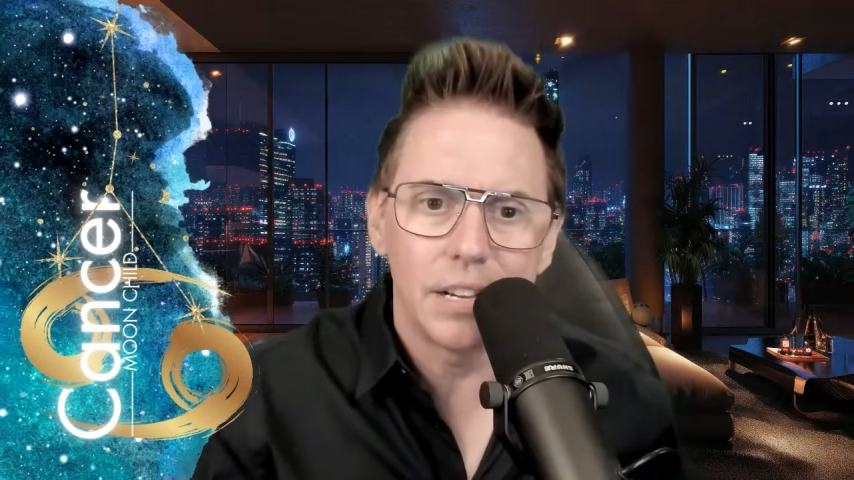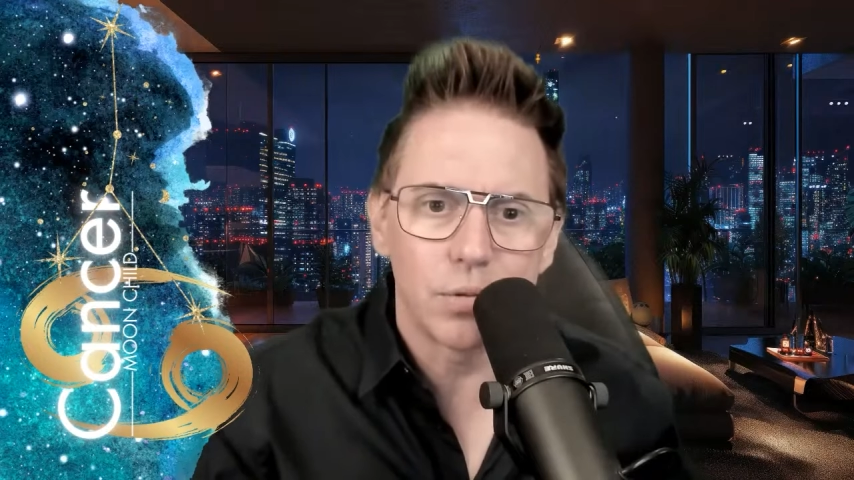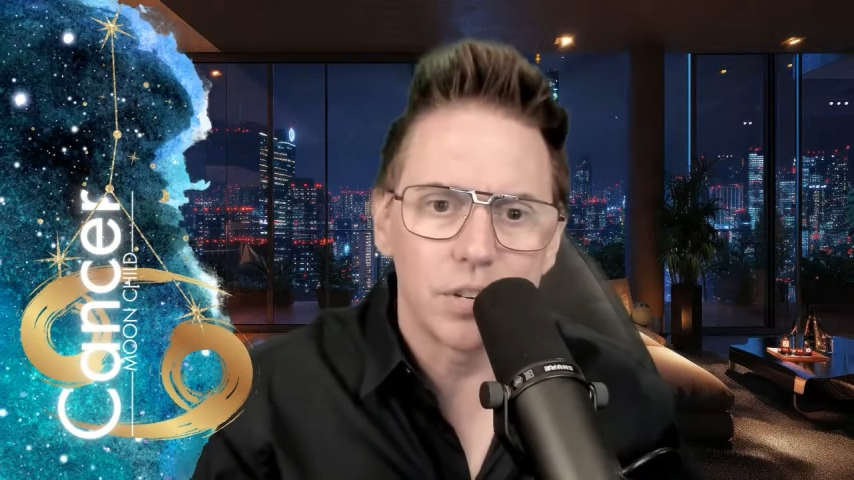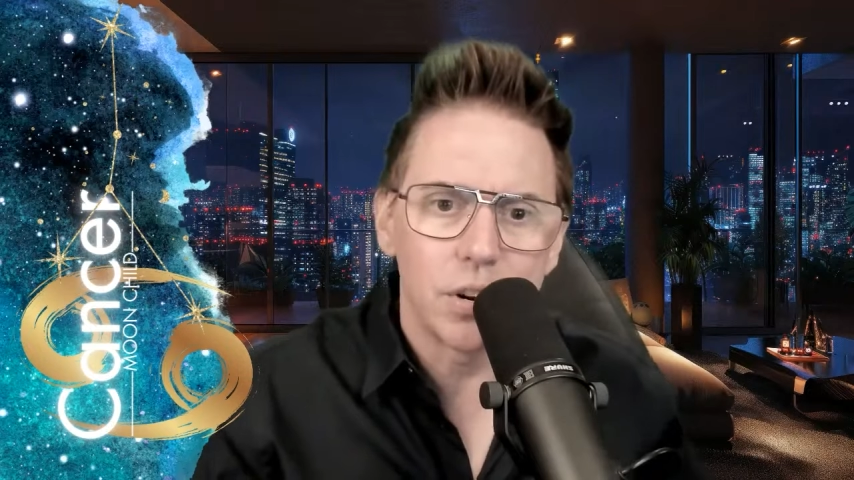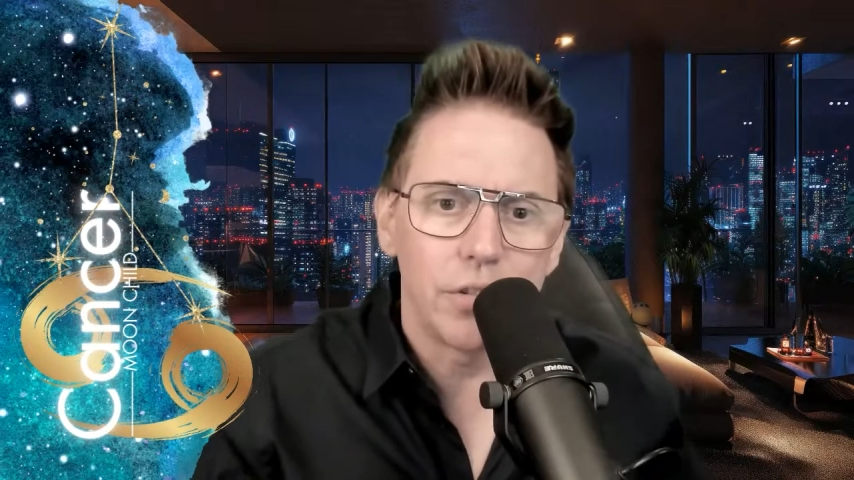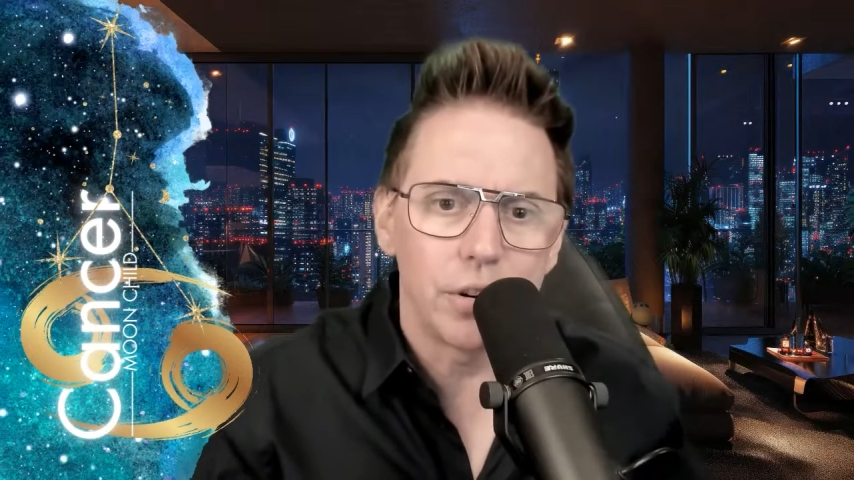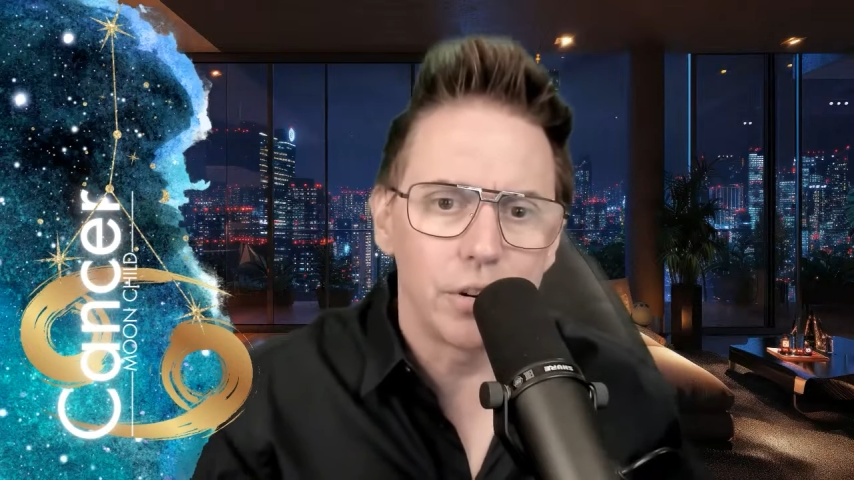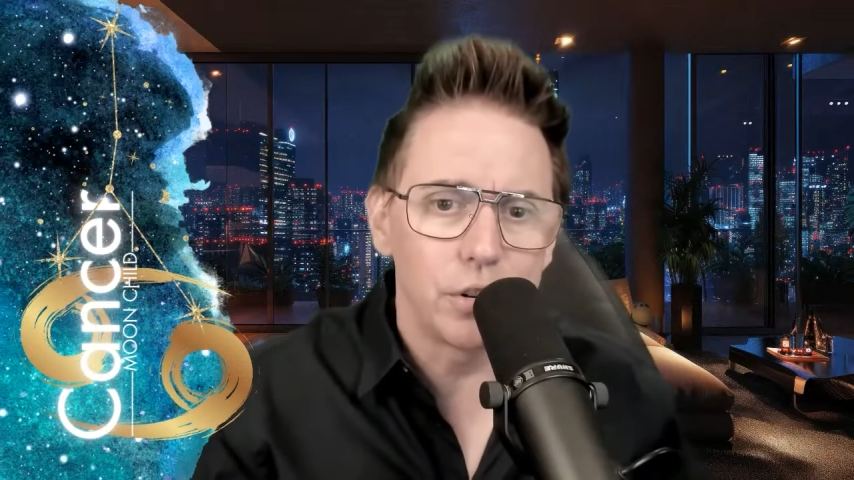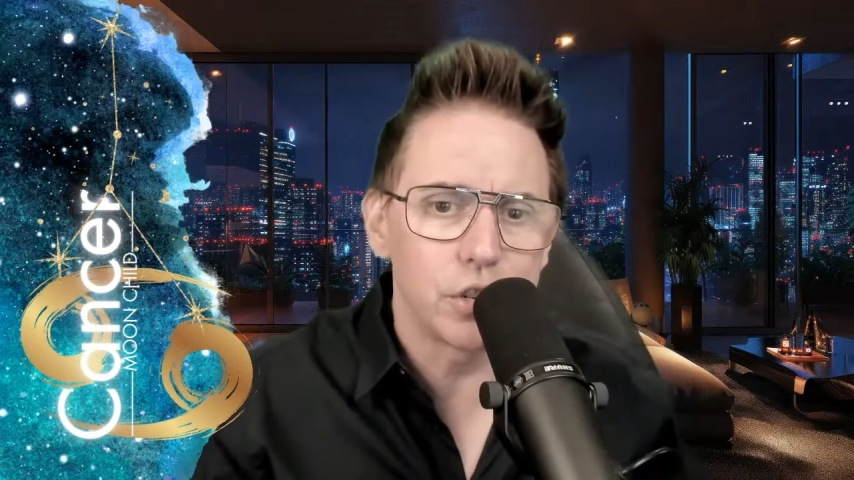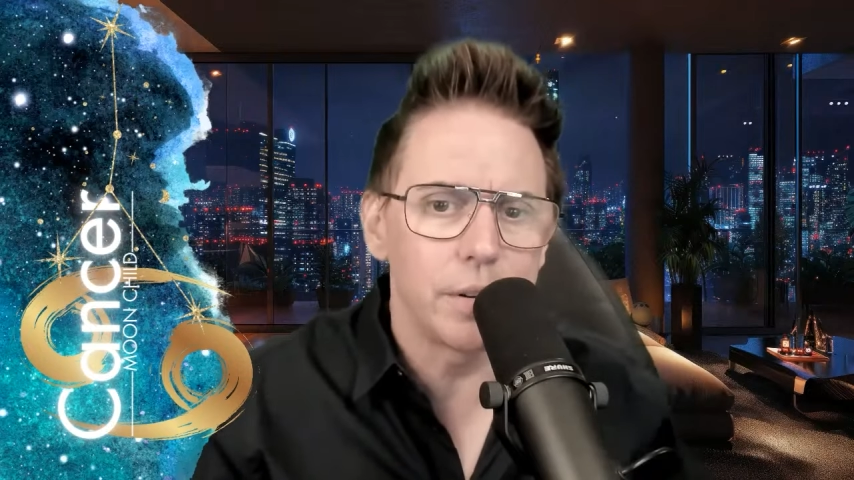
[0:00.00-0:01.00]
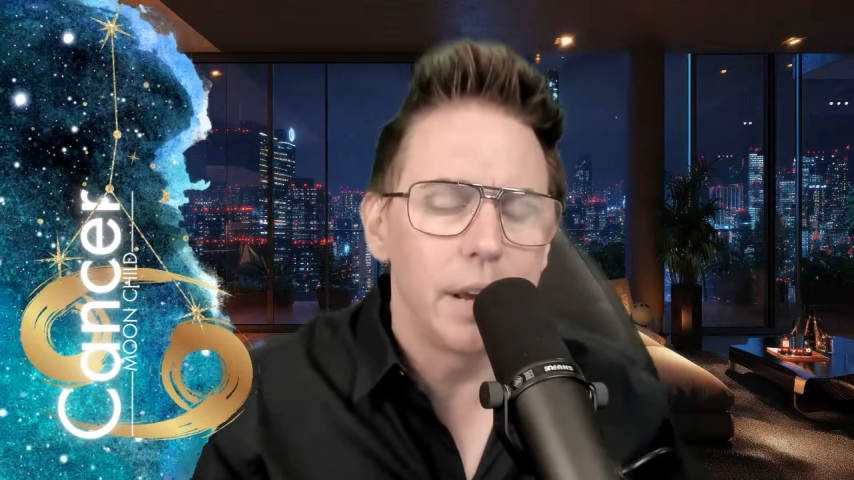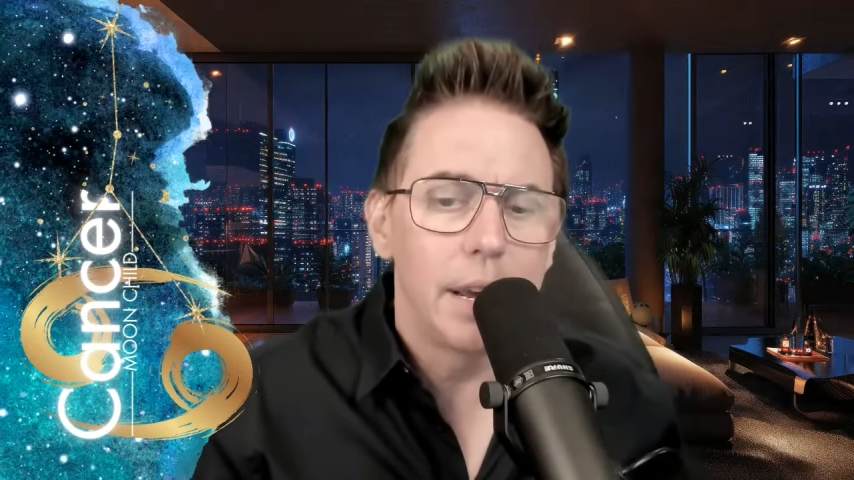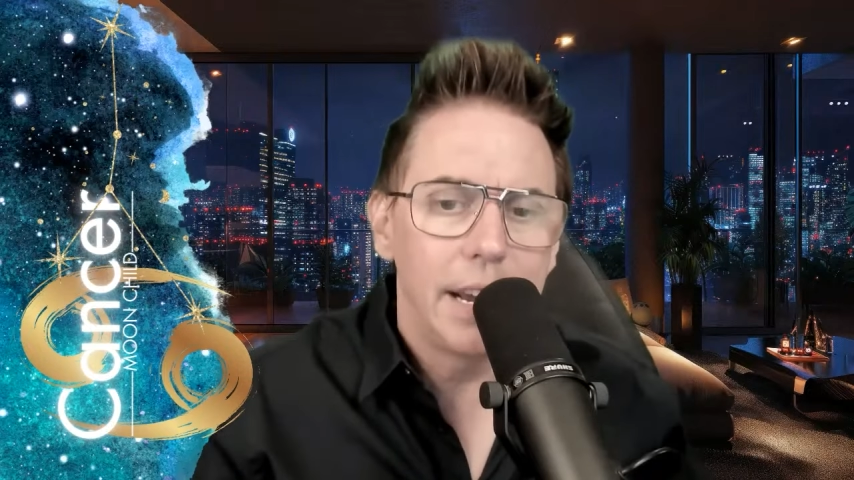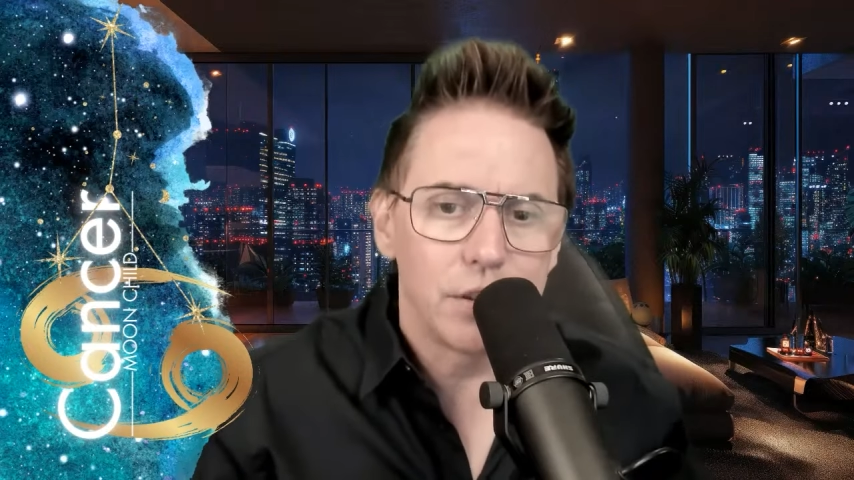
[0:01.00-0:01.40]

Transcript: As a result, they're usually